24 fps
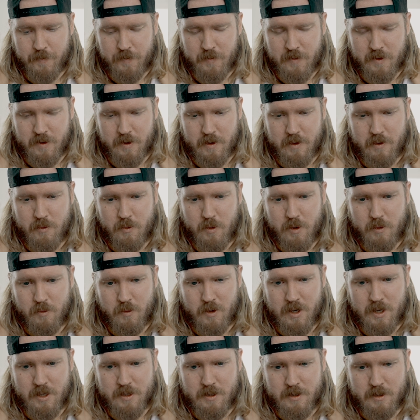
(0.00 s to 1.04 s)
The other one
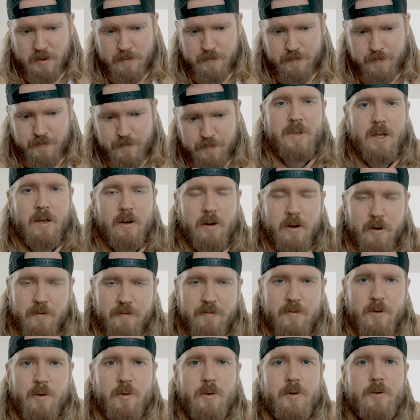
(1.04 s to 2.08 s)
was, a
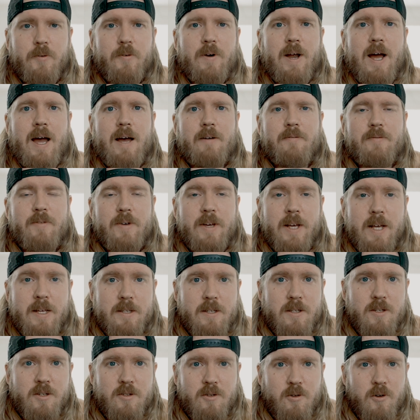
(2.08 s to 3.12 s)
photograph is
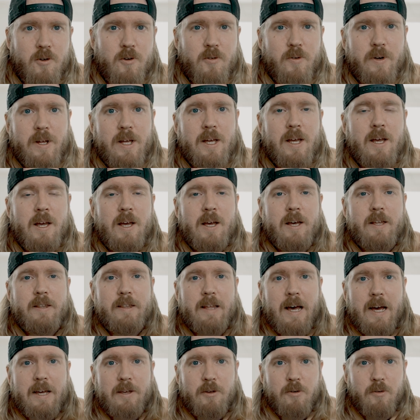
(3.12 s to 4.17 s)
a story
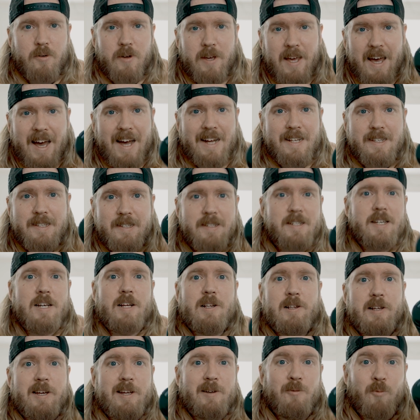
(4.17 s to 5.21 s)
that you can't
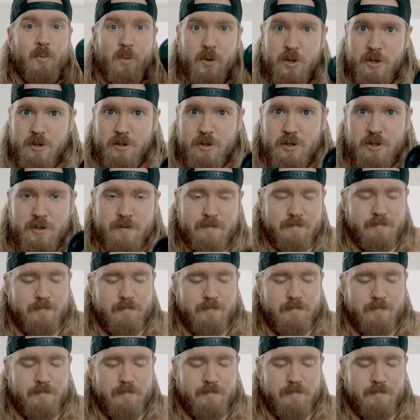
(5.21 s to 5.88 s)
tell in words.